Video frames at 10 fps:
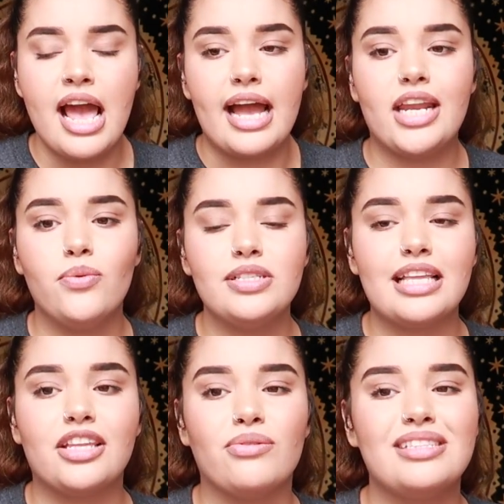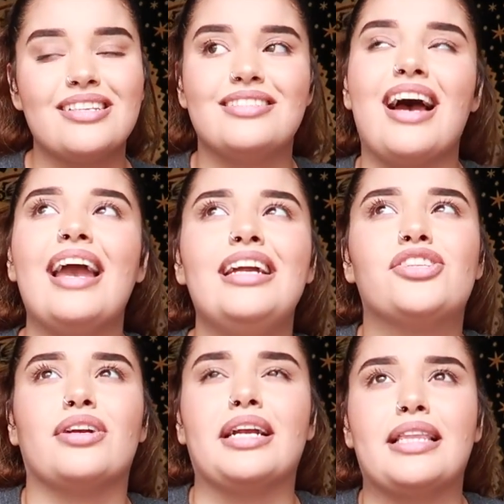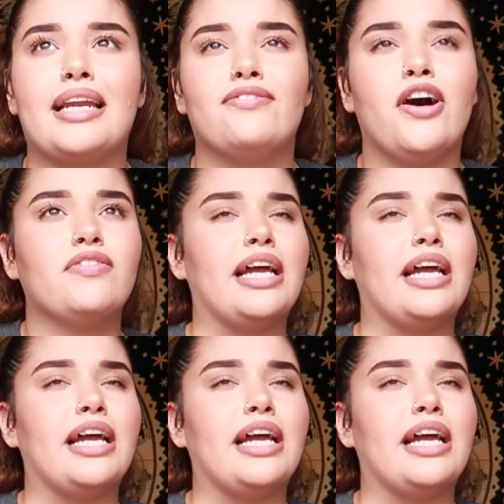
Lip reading: and it was that there was this diet drink that involved